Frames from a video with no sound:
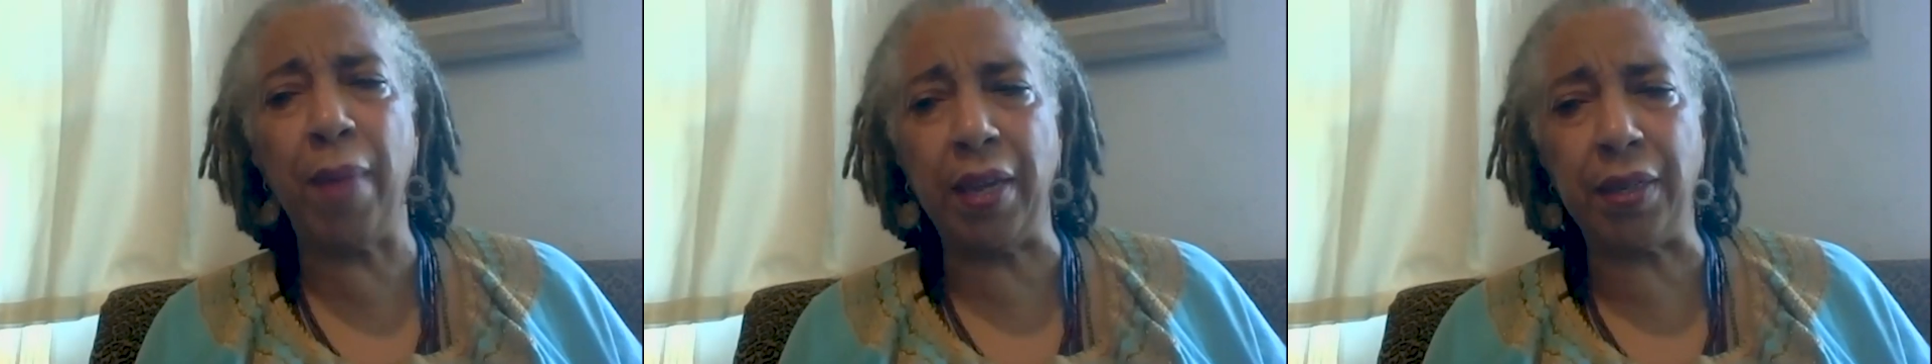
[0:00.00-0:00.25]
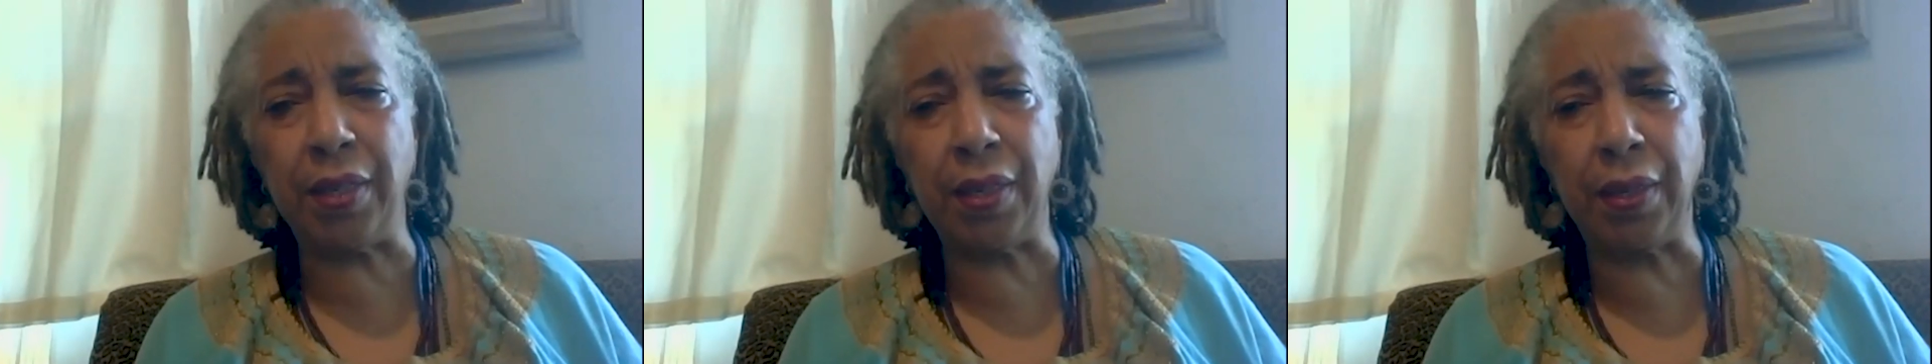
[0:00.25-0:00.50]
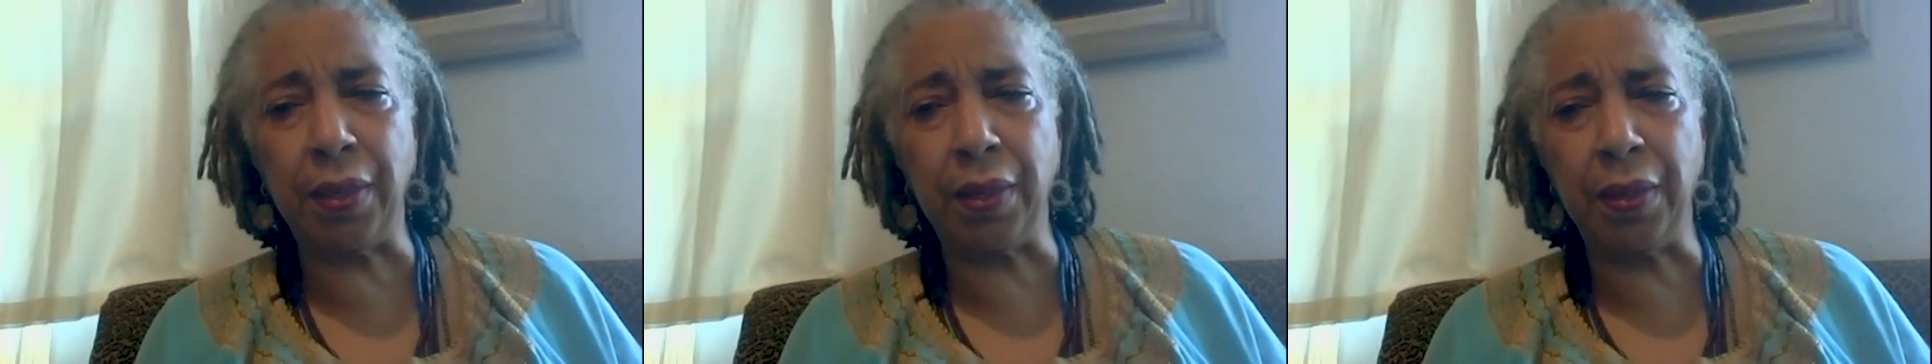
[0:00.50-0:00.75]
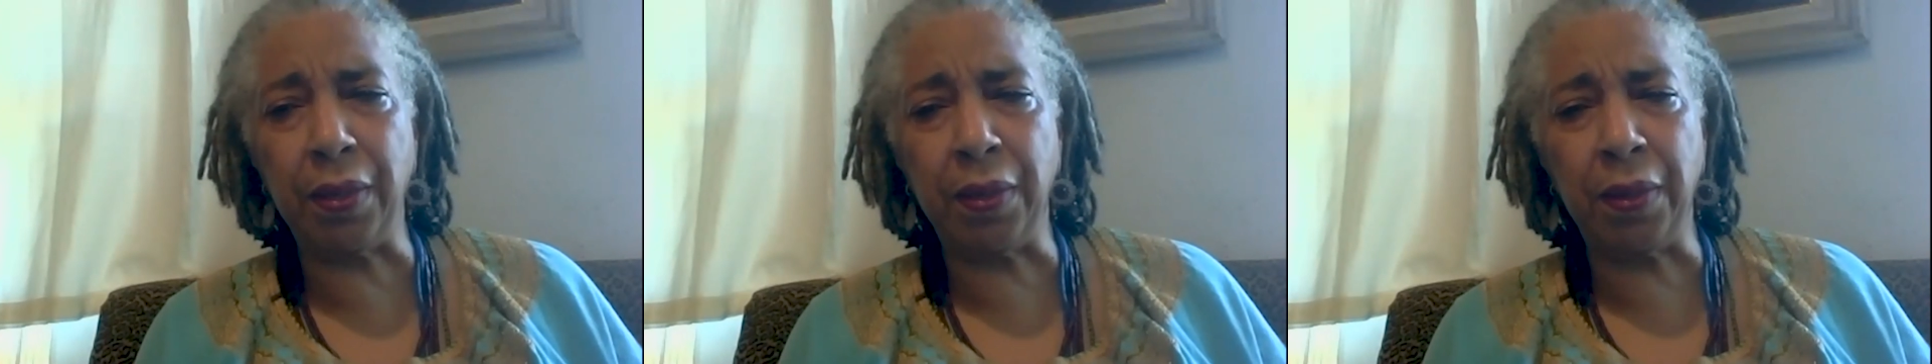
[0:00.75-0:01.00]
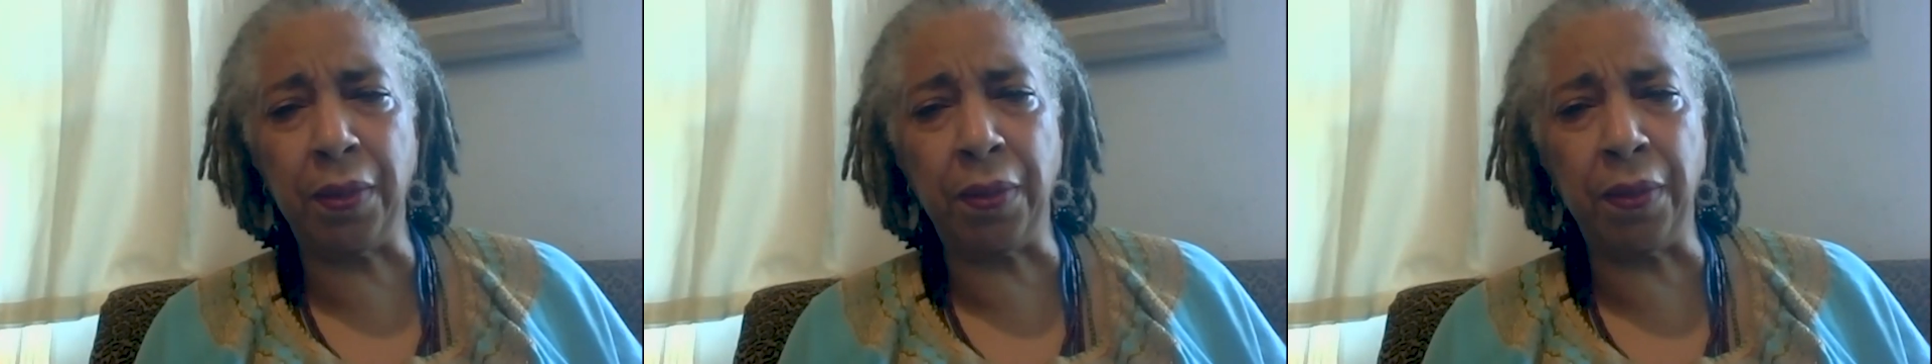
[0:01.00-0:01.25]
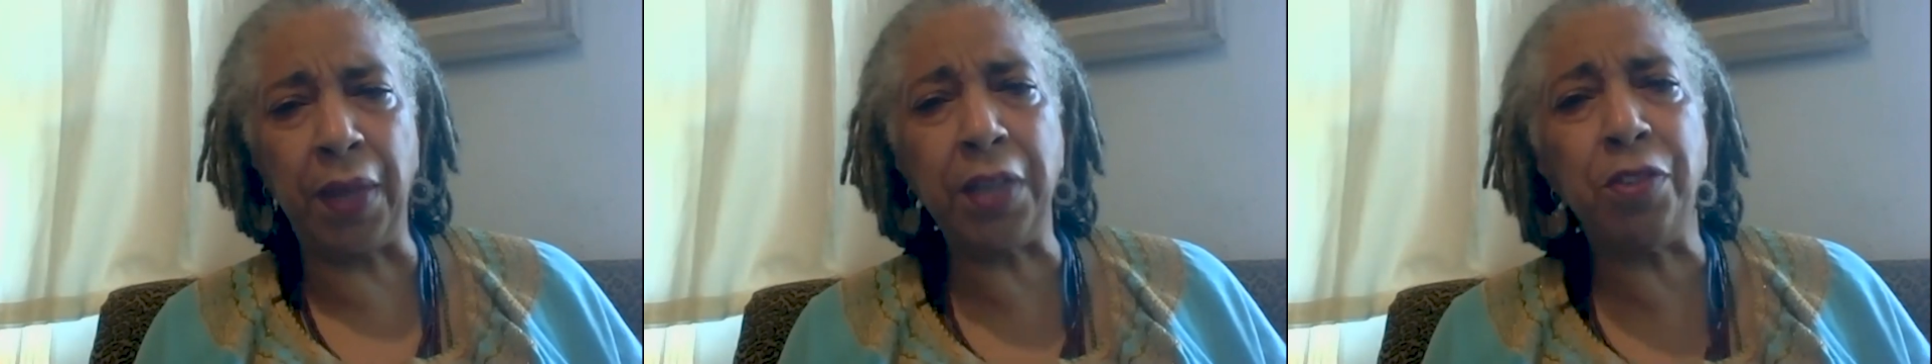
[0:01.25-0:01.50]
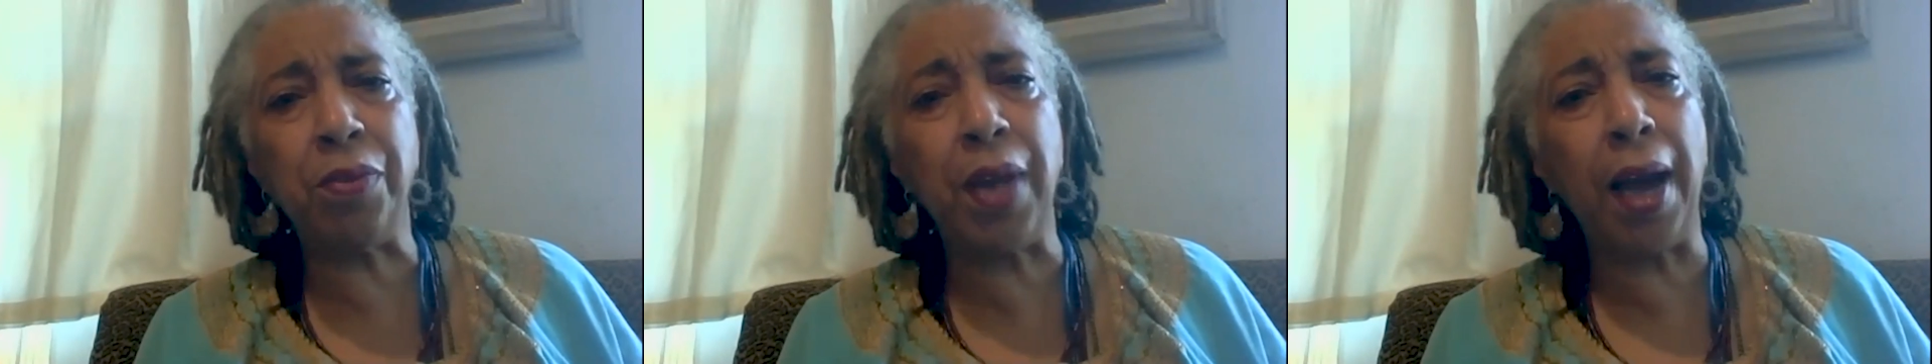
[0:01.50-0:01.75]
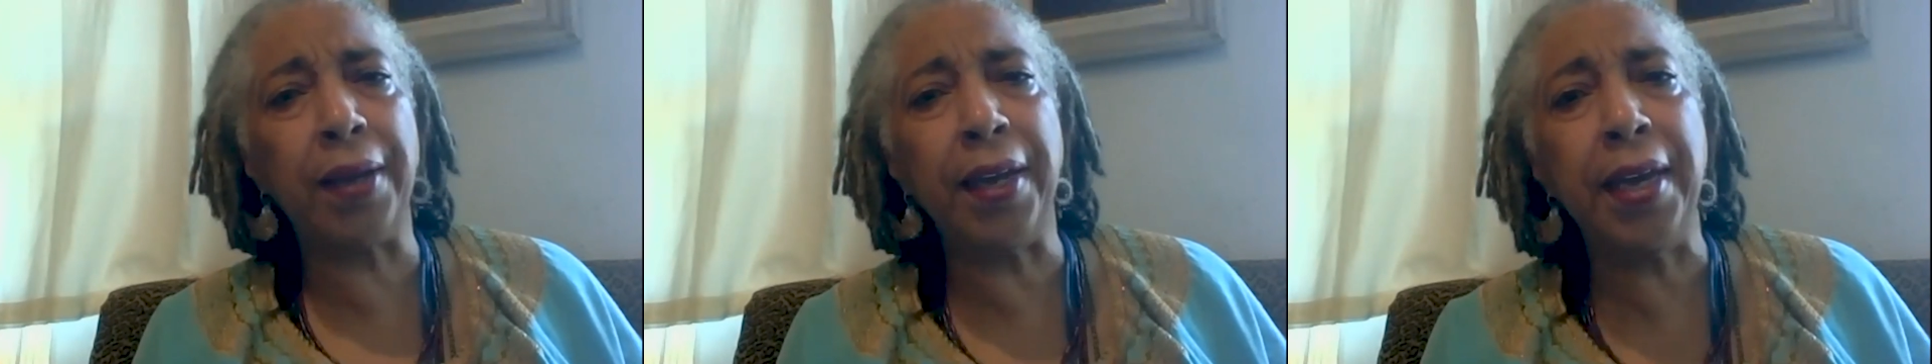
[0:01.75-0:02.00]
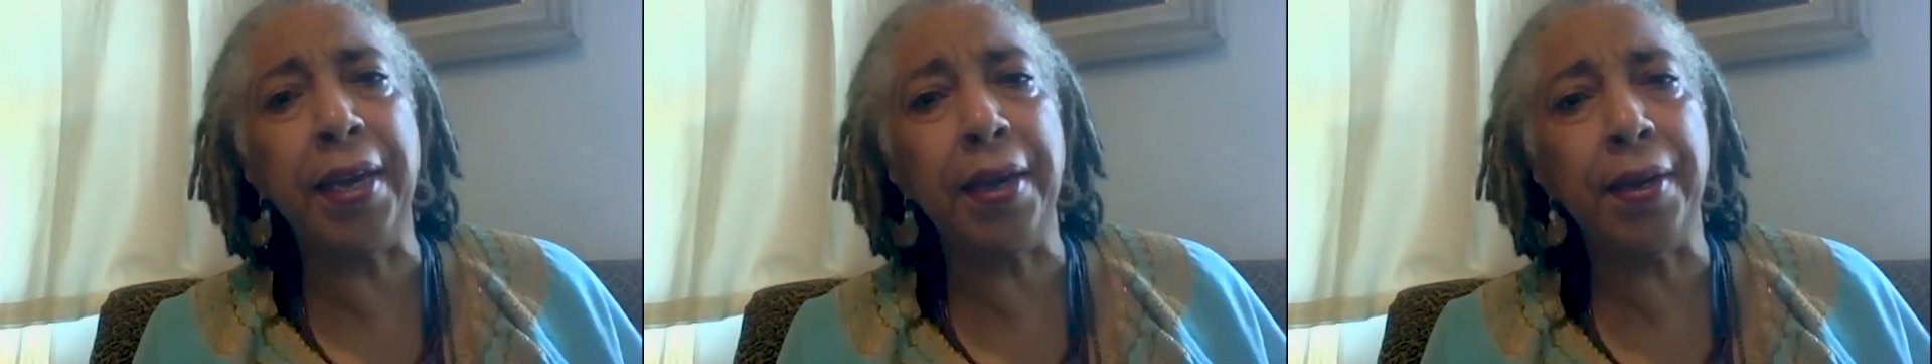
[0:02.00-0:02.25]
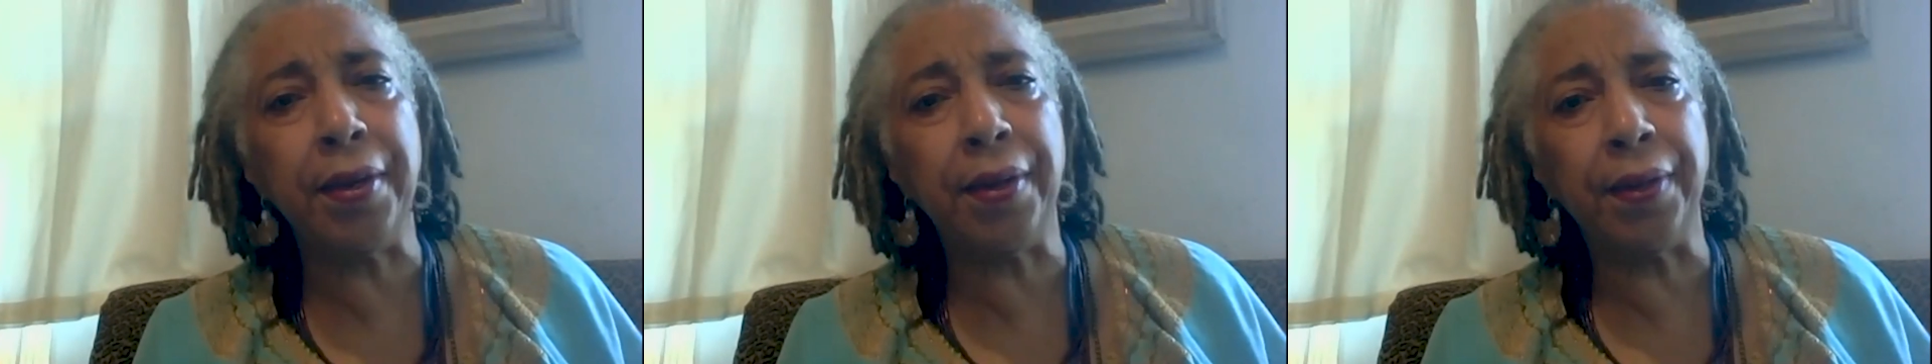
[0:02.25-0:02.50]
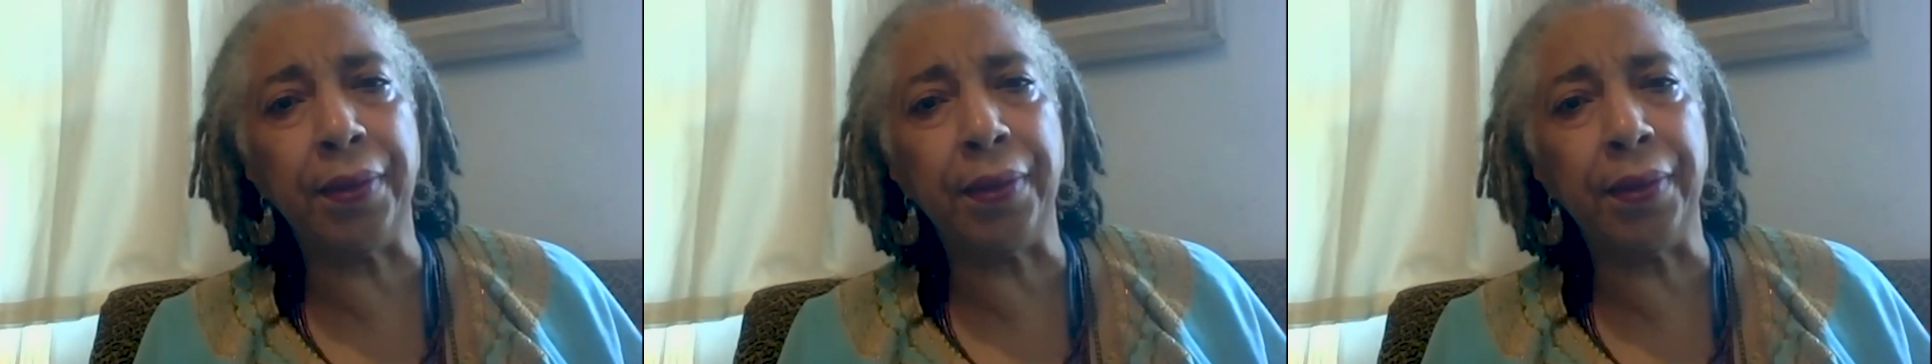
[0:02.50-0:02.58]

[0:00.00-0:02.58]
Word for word: it, they do not hear.